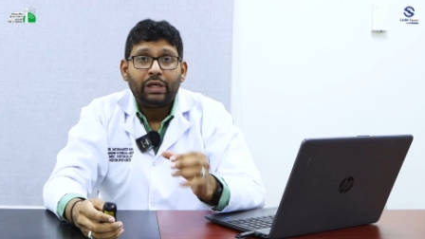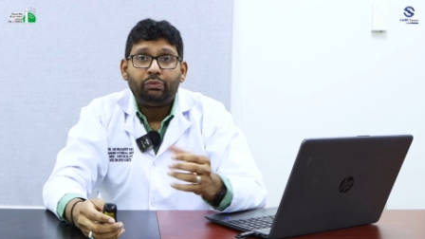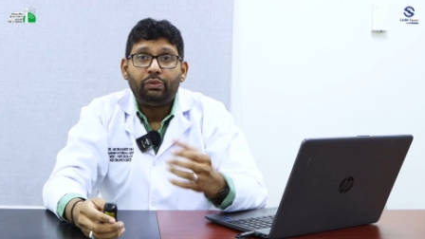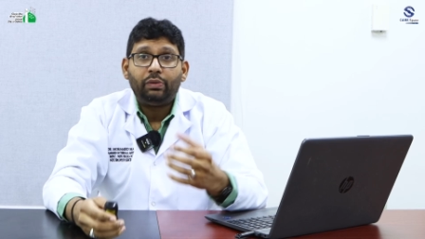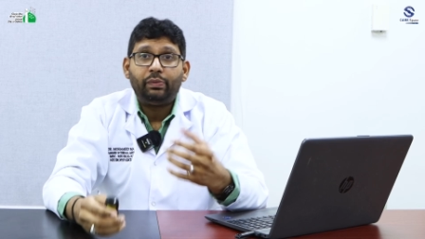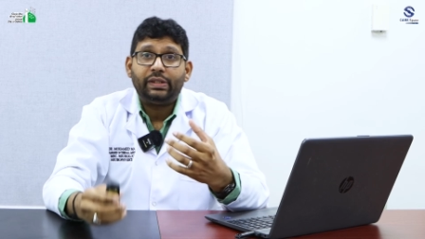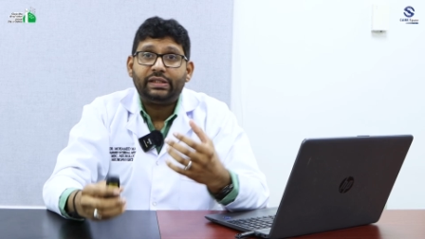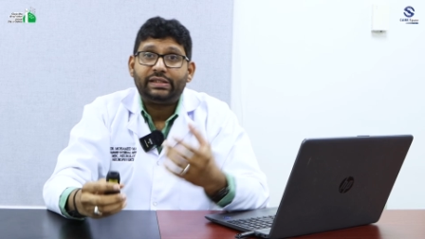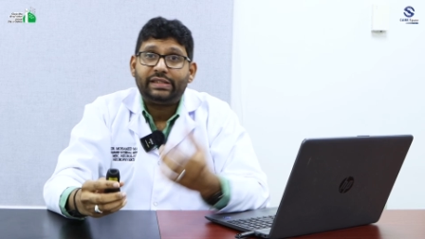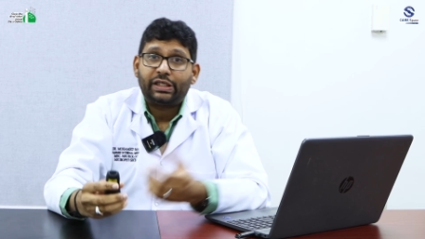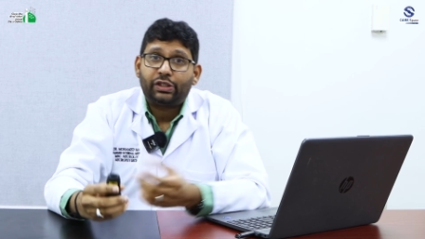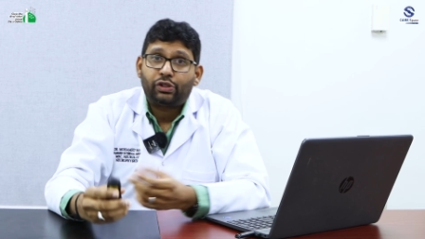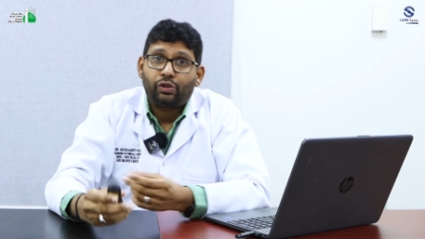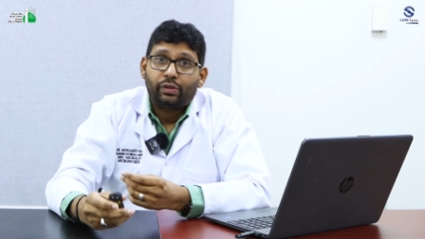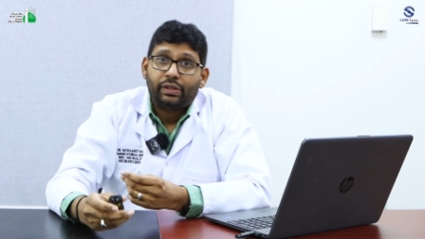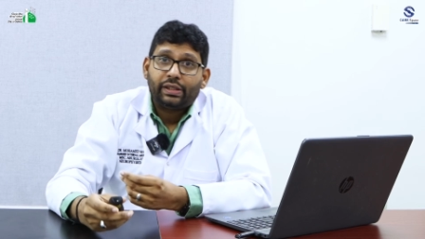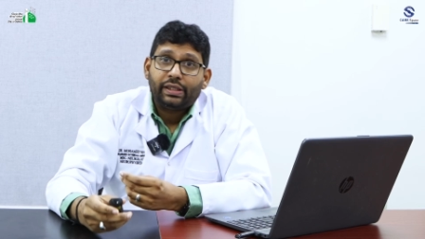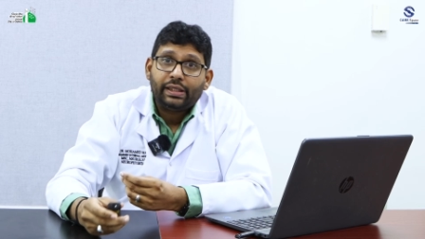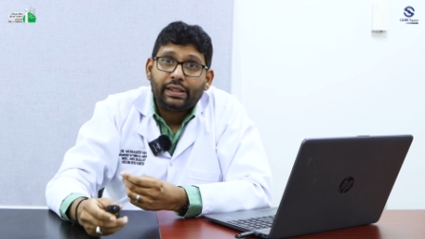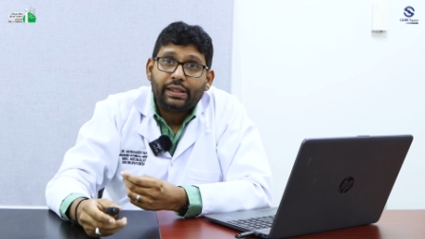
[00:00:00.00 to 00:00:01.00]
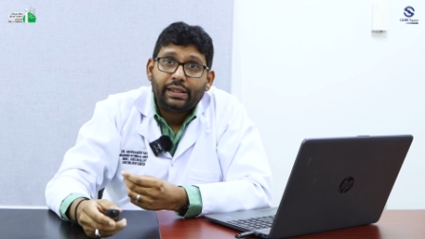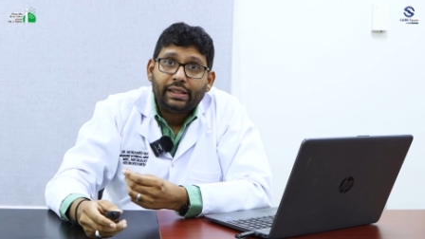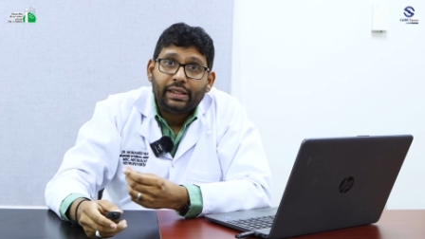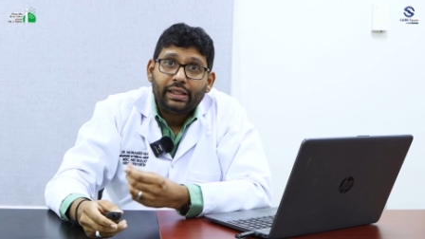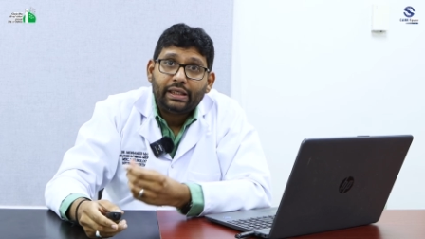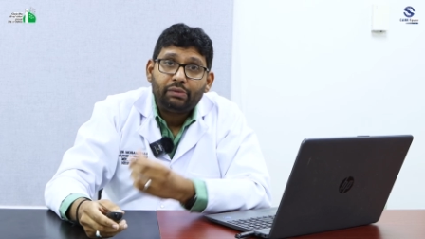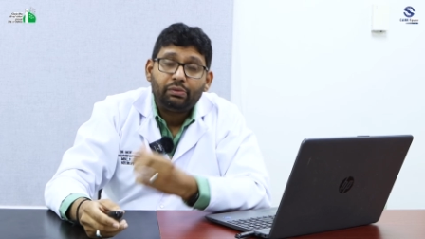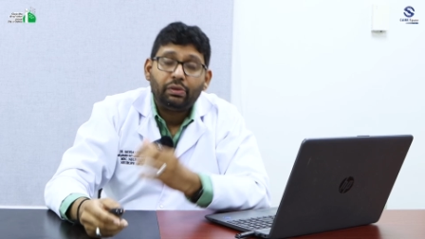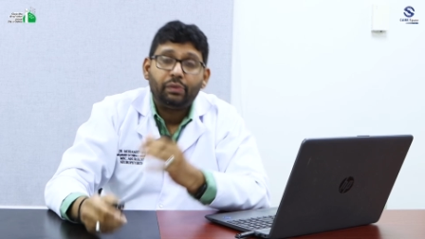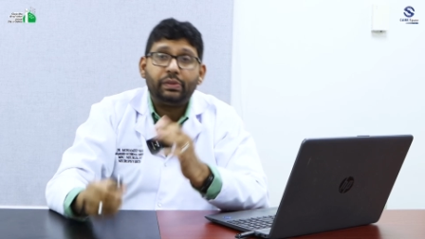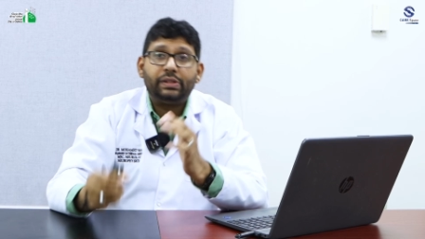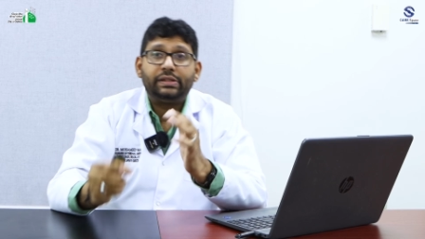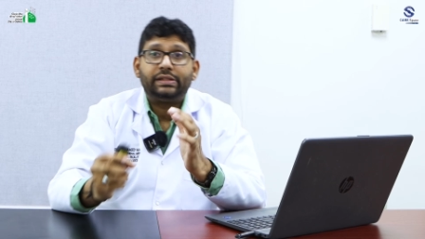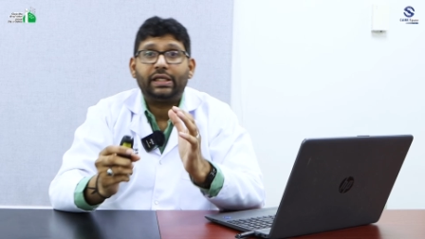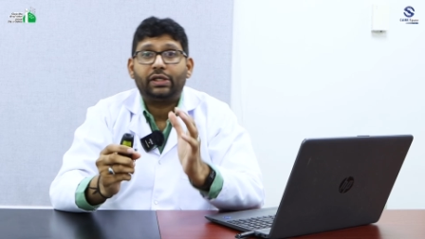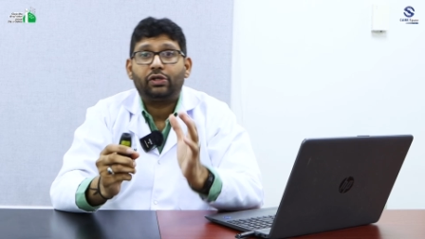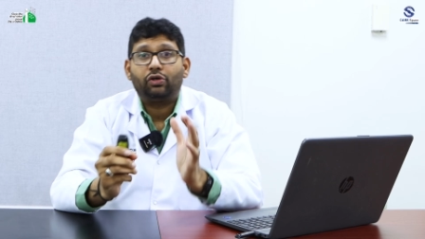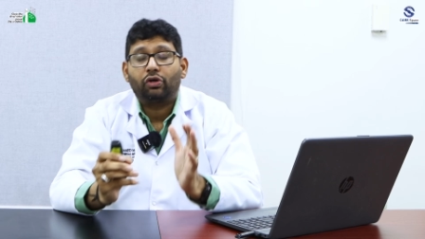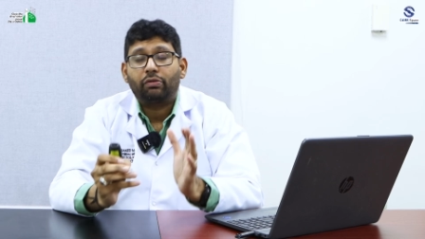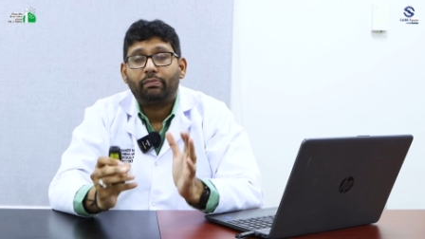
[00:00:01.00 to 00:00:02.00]
We will check your hearing, we will
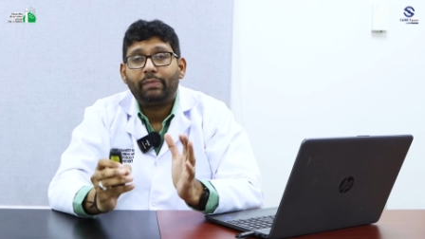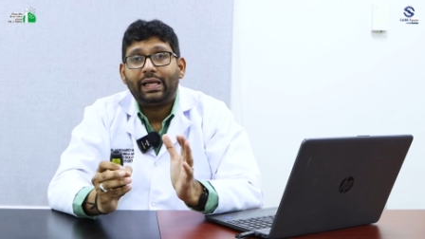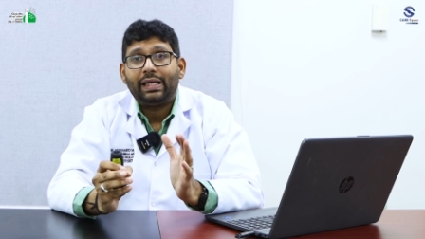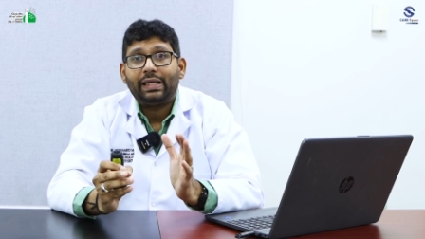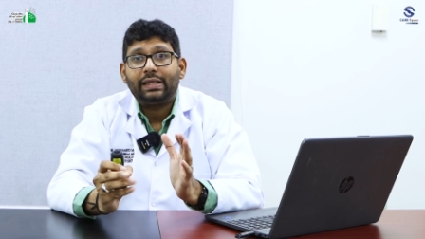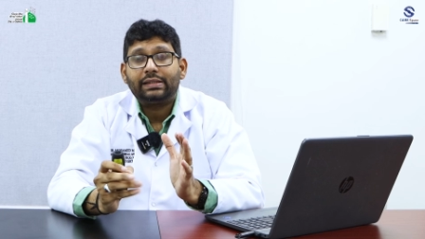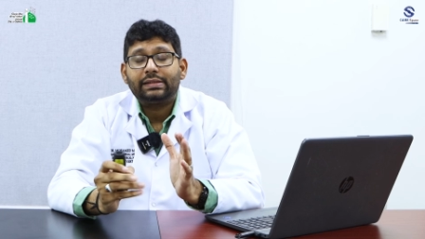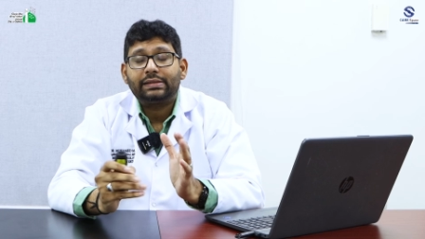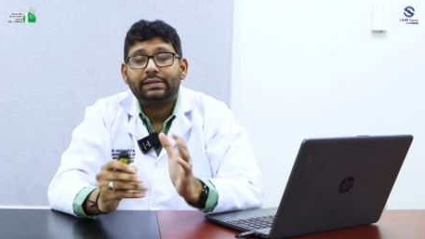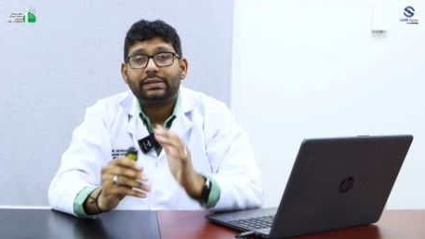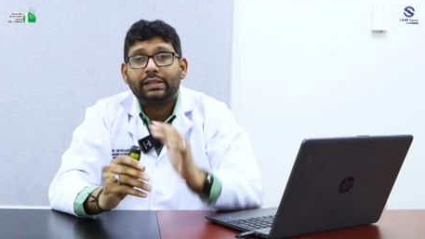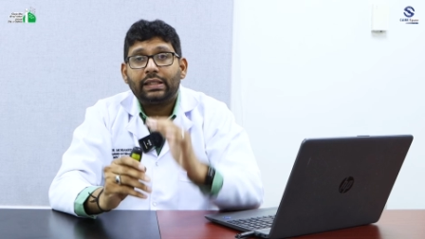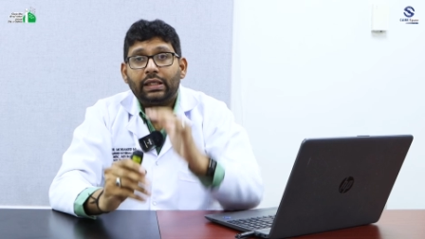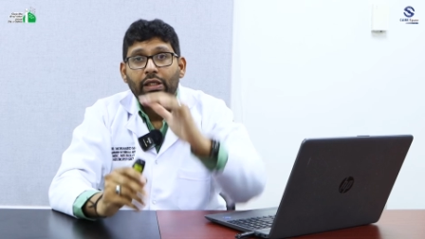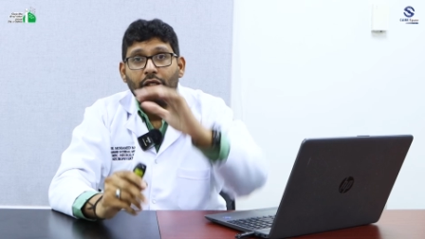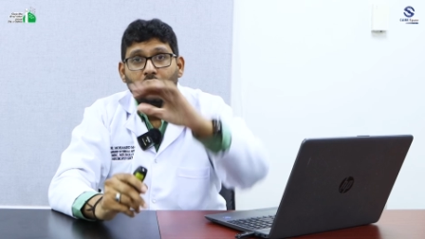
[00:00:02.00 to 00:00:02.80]
check your balance.